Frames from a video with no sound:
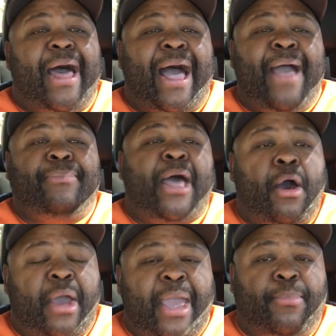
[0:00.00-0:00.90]
I'm
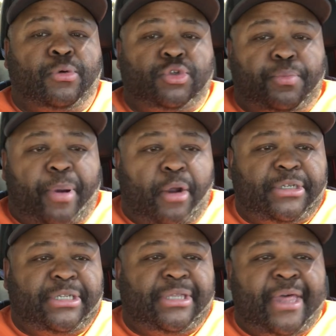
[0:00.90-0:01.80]
now able to
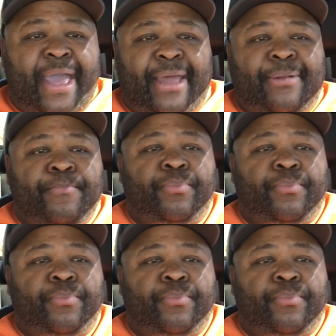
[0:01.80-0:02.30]
purchase that